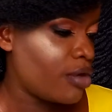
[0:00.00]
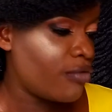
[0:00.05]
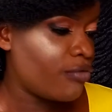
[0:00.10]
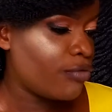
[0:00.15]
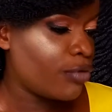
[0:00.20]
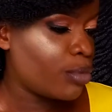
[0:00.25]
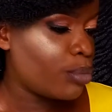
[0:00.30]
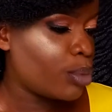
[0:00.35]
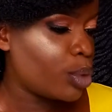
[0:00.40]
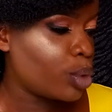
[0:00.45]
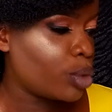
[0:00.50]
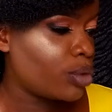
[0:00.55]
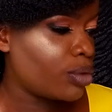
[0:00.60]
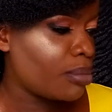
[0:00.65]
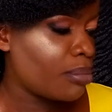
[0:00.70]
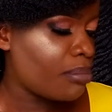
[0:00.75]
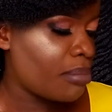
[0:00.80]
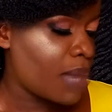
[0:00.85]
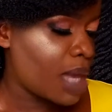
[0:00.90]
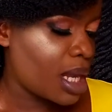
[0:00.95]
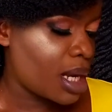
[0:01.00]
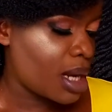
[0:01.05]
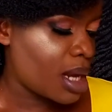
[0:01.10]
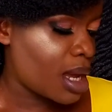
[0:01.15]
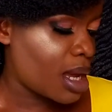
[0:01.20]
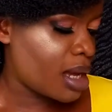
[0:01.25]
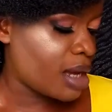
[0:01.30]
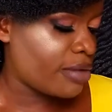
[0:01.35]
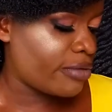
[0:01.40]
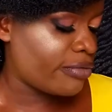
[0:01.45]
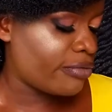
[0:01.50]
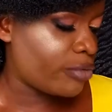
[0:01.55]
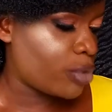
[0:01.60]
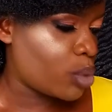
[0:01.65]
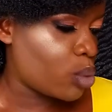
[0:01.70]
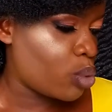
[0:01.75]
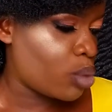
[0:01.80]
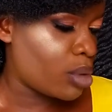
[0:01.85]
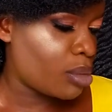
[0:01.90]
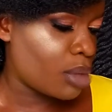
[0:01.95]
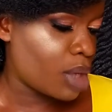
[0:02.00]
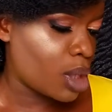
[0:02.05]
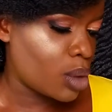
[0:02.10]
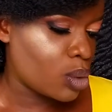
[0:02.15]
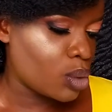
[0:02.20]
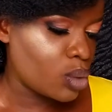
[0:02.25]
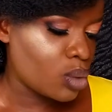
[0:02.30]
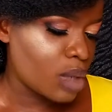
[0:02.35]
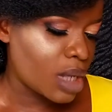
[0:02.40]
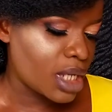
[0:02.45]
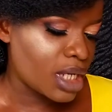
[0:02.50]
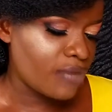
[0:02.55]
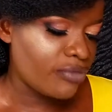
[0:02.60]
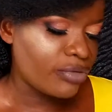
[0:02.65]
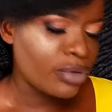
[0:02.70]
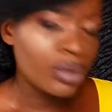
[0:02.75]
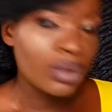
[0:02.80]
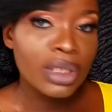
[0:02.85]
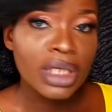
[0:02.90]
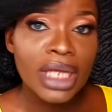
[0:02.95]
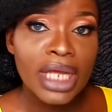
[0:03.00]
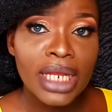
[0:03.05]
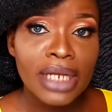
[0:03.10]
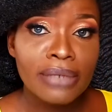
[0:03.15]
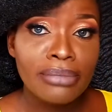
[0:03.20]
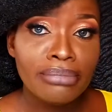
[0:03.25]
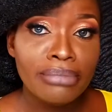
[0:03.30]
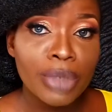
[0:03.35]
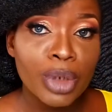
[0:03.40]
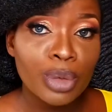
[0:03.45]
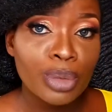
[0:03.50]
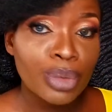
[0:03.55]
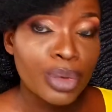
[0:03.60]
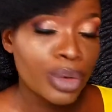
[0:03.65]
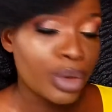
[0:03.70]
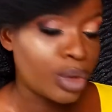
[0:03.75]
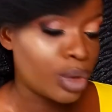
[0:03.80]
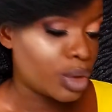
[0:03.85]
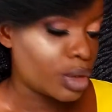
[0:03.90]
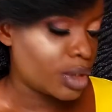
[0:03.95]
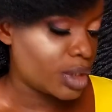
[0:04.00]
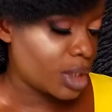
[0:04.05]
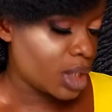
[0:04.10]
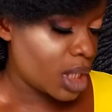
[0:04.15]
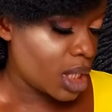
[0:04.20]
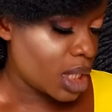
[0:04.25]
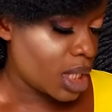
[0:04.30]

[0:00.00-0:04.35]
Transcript: for both men and for women oh i didn't even know they had male products